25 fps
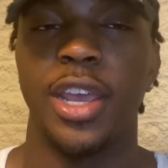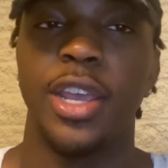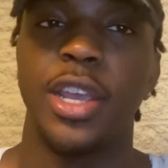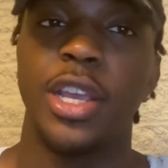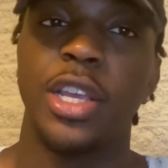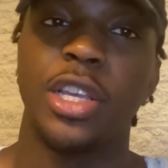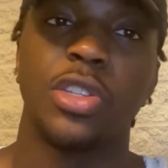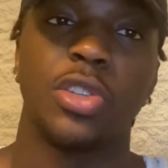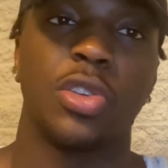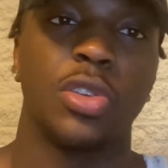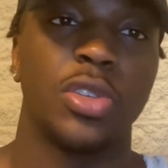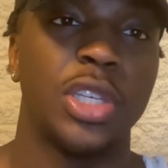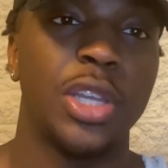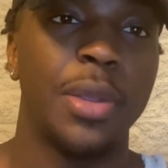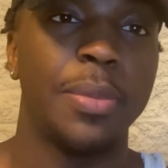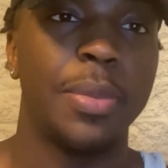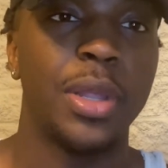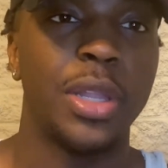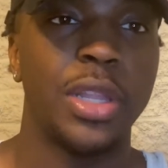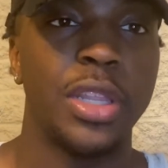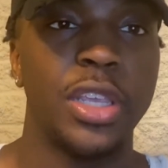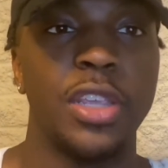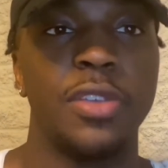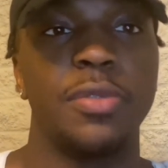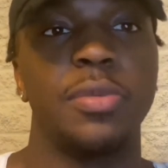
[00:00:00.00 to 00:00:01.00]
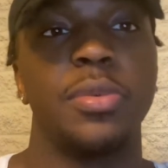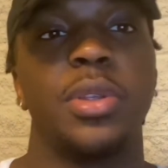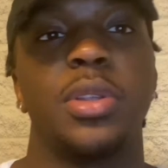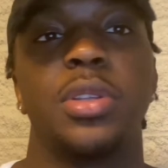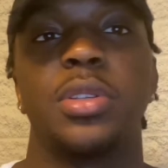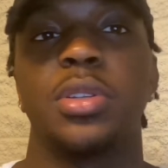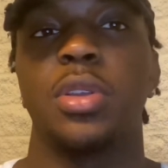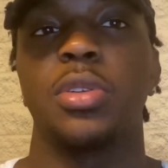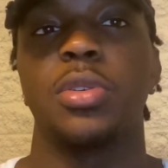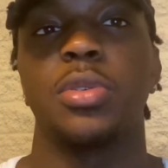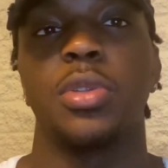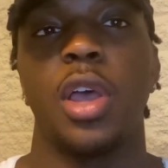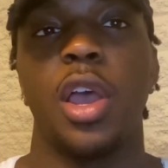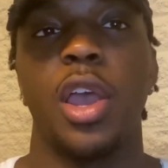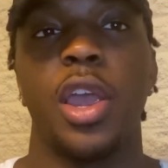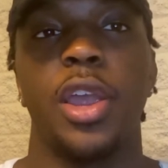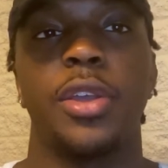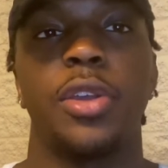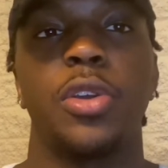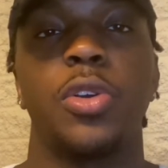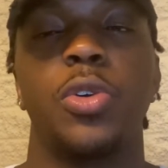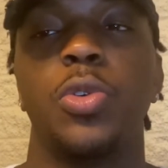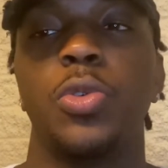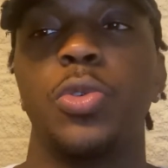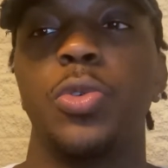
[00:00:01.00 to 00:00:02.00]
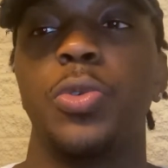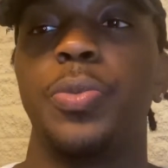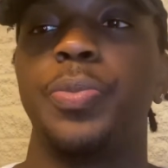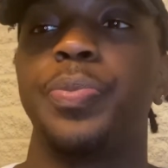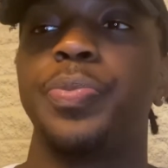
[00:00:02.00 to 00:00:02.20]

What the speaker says: So she believed me. So, all right, cool.